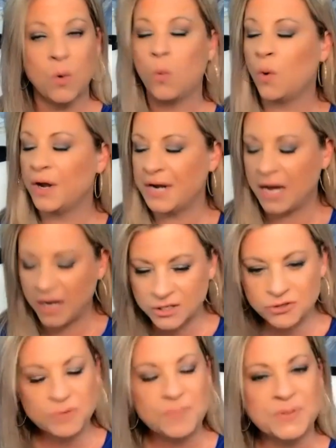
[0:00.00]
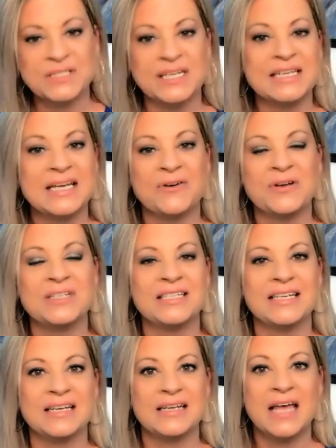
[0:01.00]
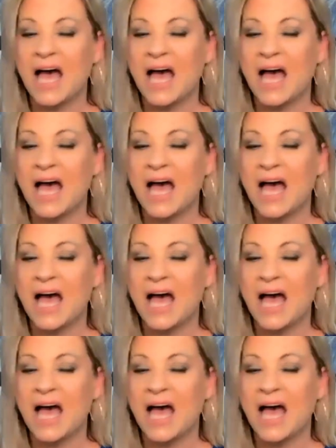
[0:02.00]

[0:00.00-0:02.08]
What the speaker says: 100% guaranteed.